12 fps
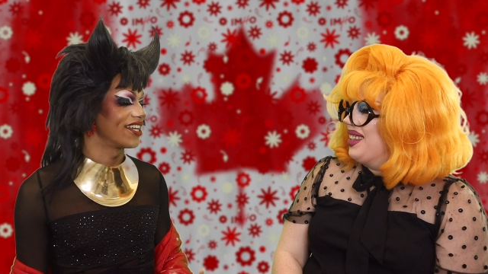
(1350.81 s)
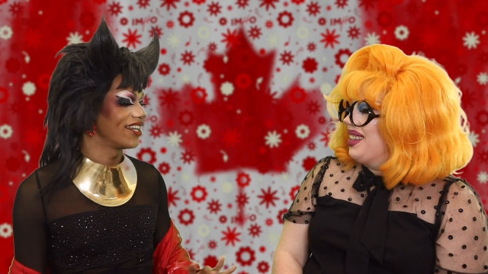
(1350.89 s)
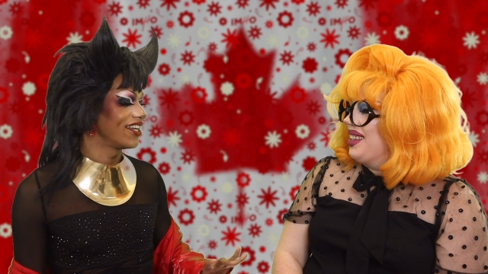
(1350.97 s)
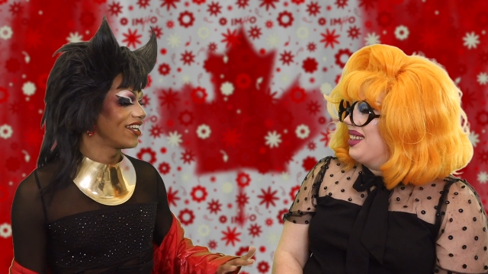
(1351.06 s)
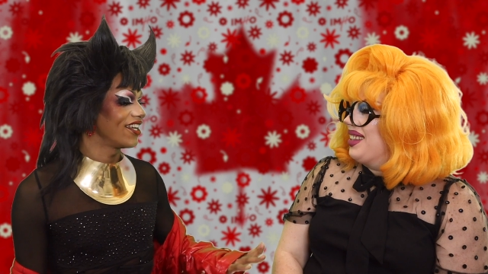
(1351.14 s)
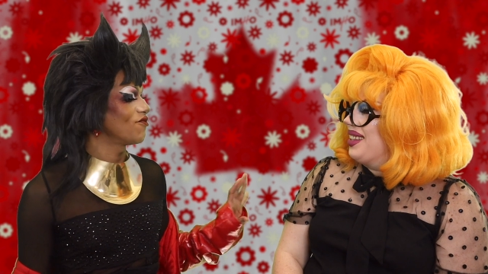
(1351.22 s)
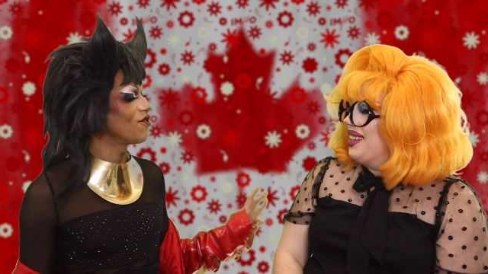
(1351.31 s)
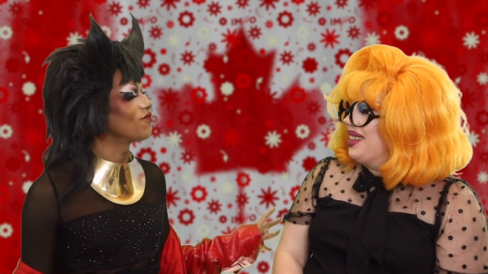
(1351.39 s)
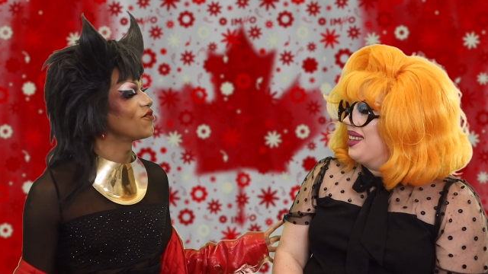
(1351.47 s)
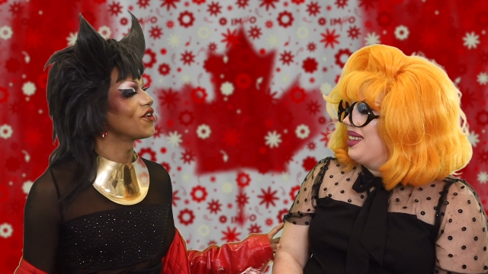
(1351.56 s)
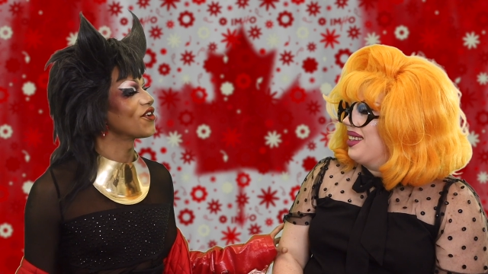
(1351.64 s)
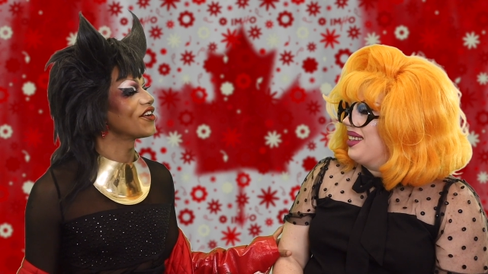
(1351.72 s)
Speaker 1: like, when
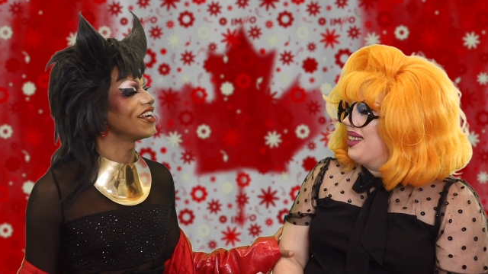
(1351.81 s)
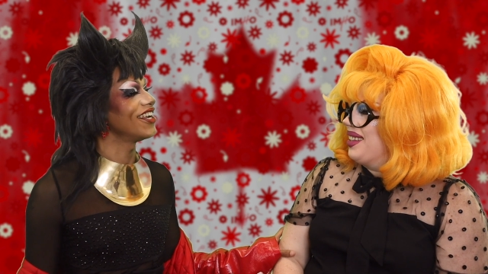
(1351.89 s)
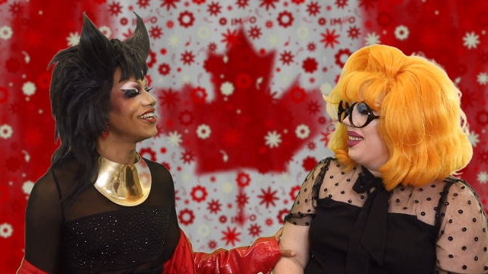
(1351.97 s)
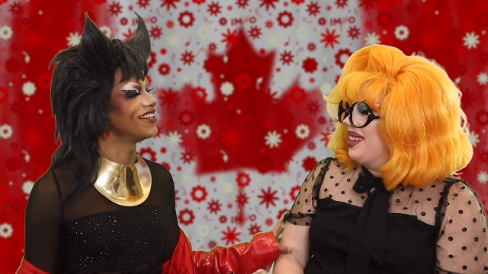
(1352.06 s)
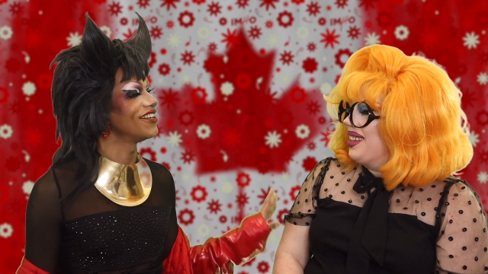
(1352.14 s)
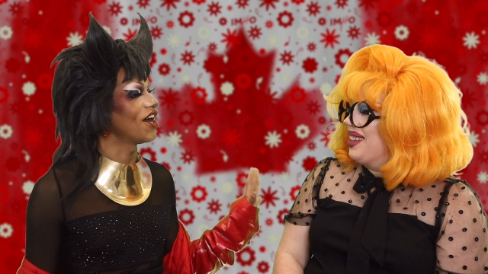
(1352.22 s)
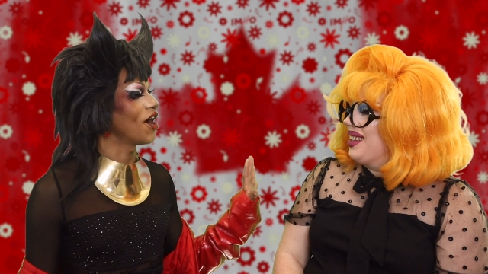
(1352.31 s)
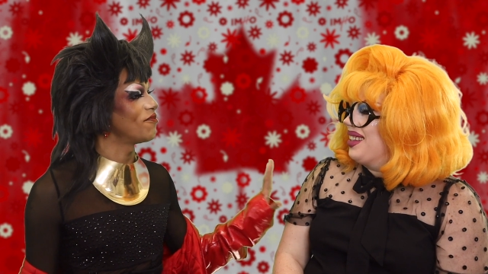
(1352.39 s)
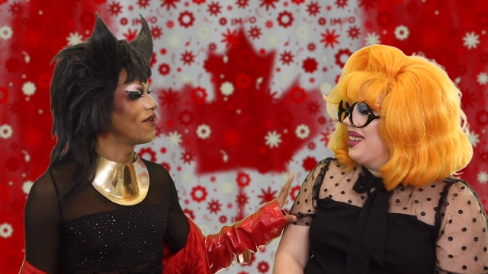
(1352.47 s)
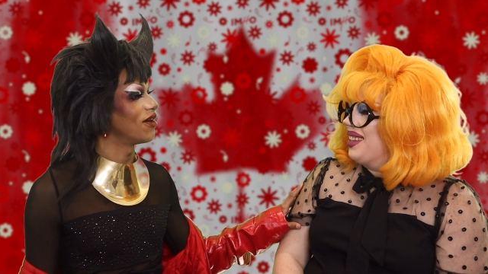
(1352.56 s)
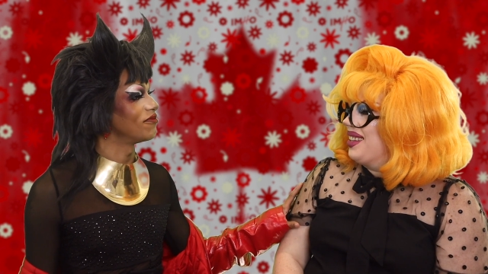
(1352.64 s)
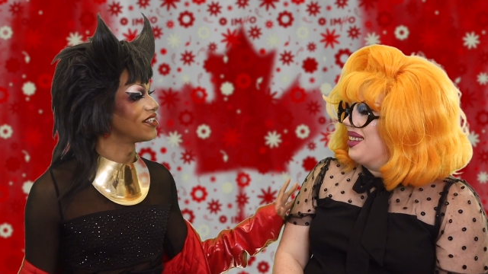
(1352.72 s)
we're in a
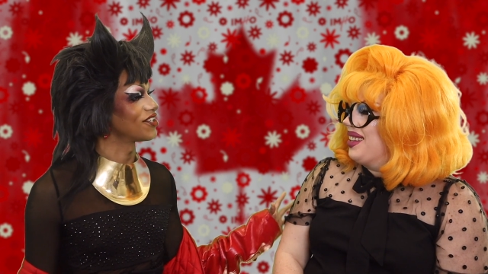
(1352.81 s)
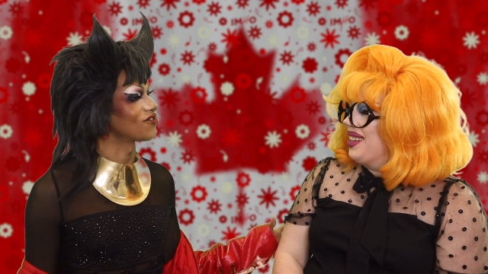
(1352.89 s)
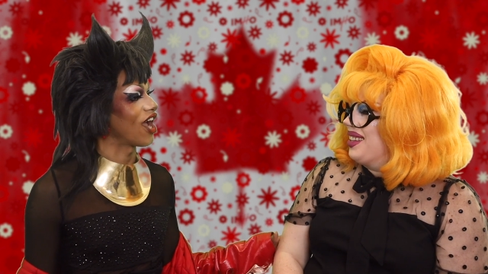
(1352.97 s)
public